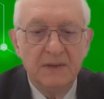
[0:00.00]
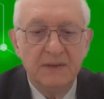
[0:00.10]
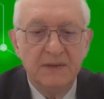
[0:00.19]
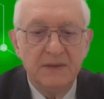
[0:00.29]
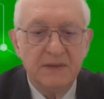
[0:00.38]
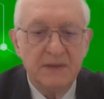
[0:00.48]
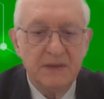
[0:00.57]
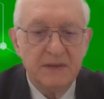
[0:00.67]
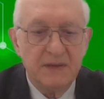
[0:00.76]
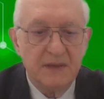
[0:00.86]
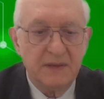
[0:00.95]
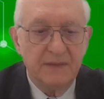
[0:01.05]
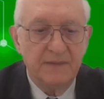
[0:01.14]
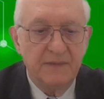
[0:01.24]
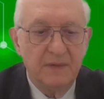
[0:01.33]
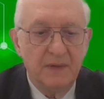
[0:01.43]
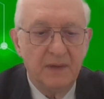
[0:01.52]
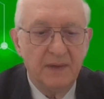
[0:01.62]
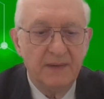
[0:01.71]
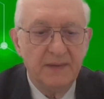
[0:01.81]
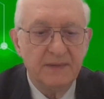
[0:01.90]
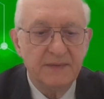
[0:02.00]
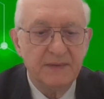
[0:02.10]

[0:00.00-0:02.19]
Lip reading: This initiative aligns